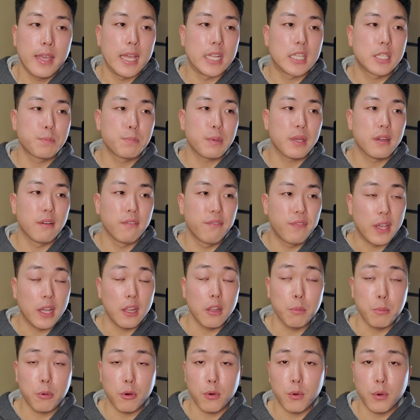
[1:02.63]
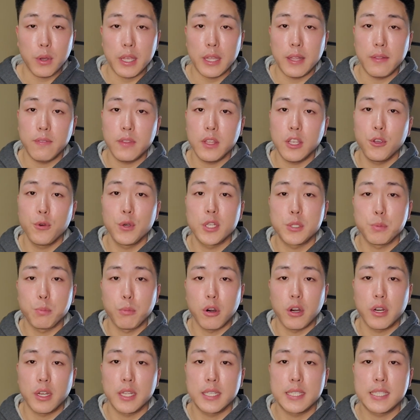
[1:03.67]
It's been available in the US
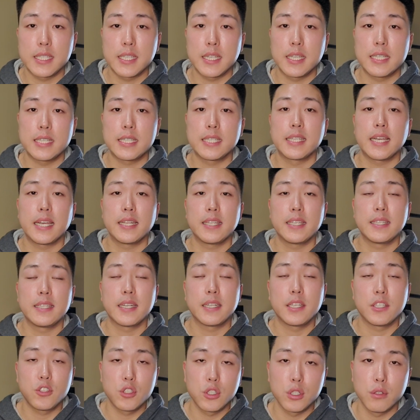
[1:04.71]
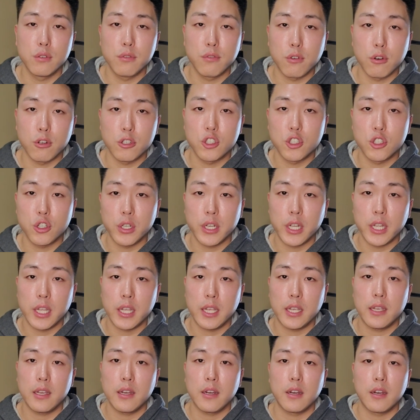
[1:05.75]
market since 1992 for
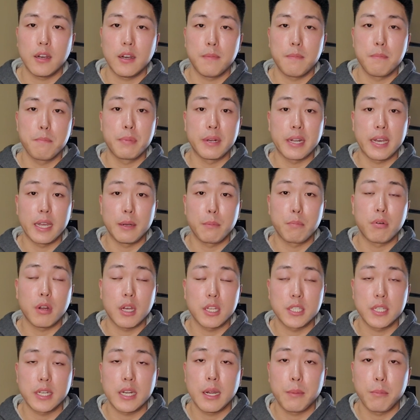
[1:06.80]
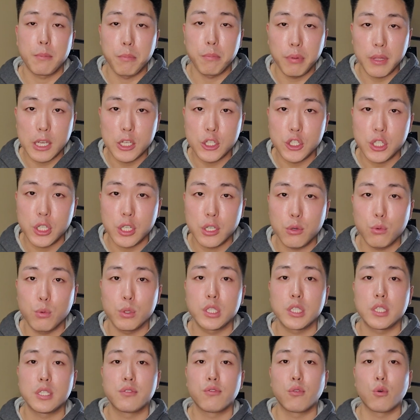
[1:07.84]
treating benign prostate hyperplasia,
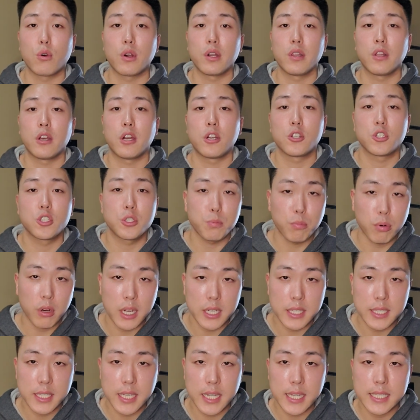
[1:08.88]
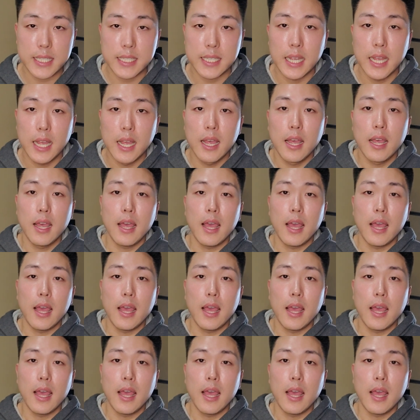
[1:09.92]
which is for enlarged prostates.